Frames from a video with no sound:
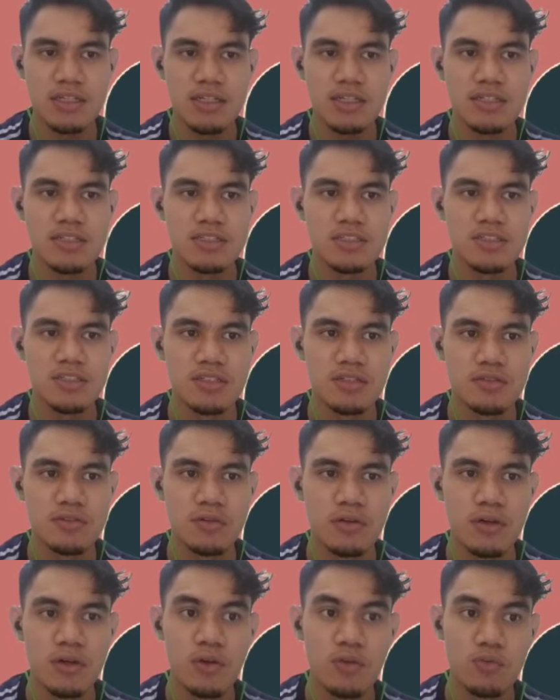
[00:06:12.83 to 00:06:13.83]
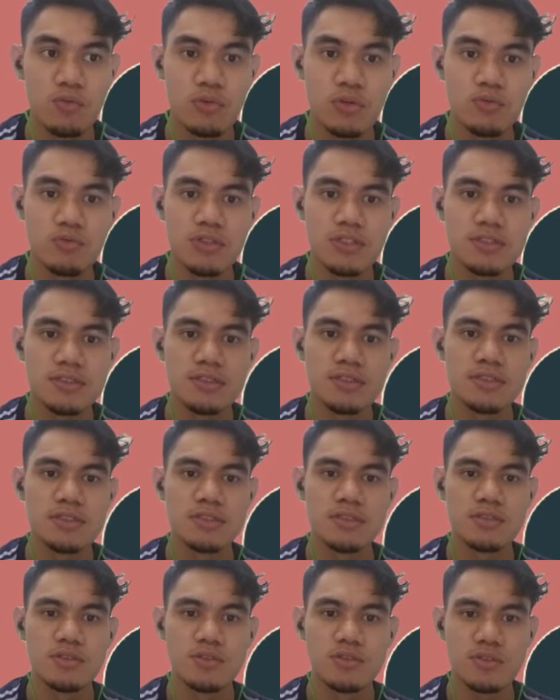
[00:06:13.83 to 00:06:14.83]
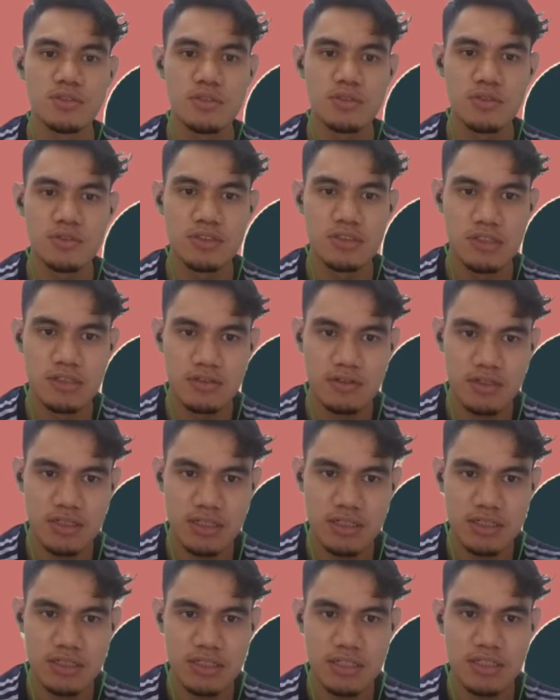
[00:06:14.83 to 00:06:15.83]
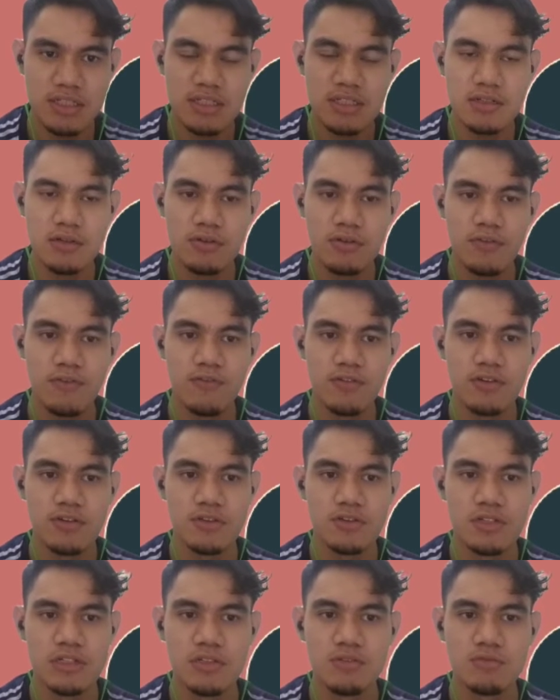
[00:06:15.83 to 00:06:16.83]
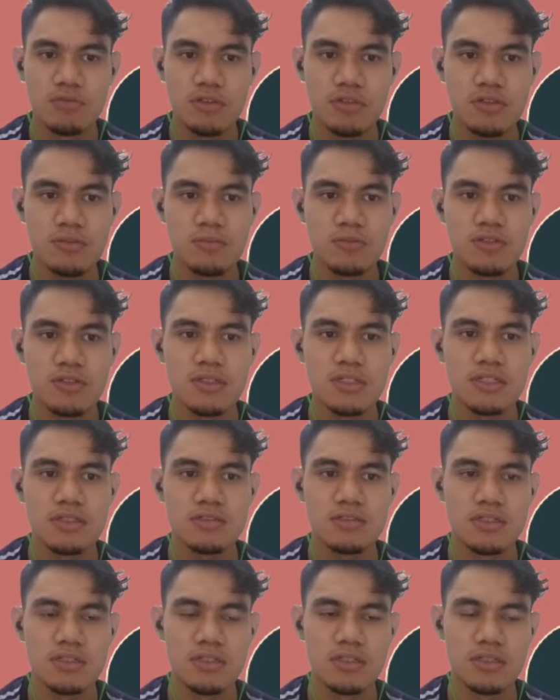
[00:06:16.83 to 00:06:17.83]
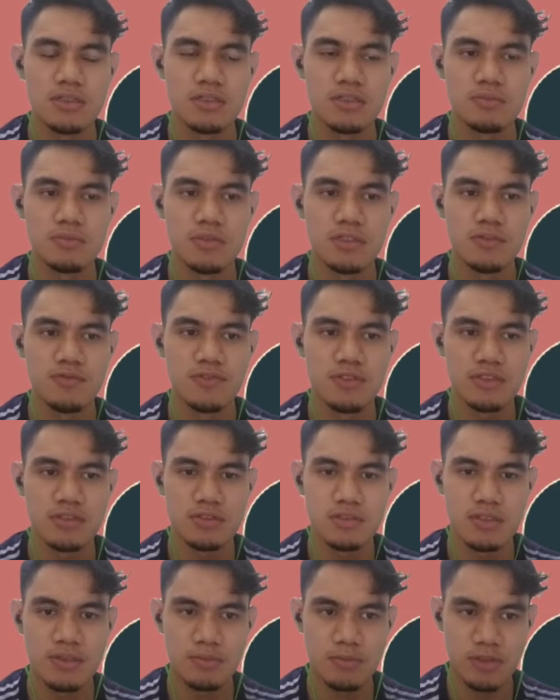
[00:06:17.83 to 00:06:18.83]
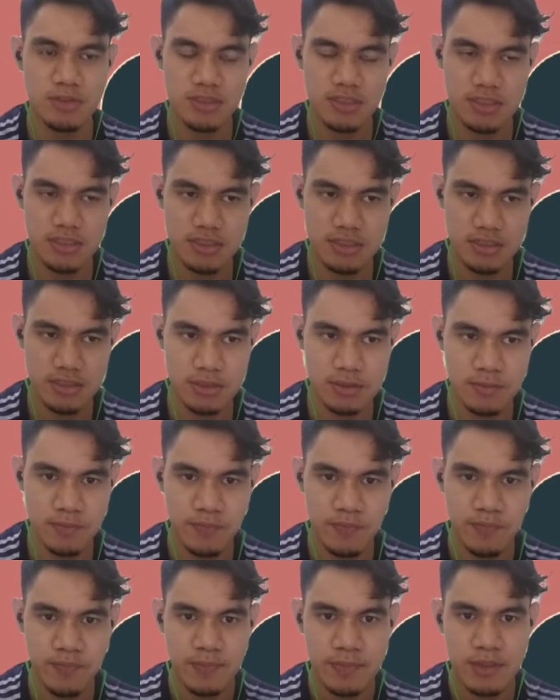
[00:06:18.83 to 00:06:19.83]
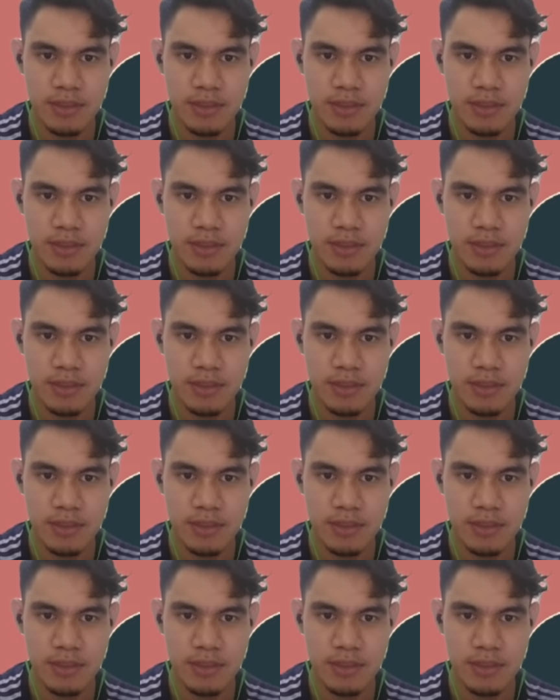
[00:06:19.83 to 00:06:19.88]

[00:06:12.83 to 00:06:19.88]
In addition, wood waste is used to generate the heat for drying wood products and other manufacturing processes.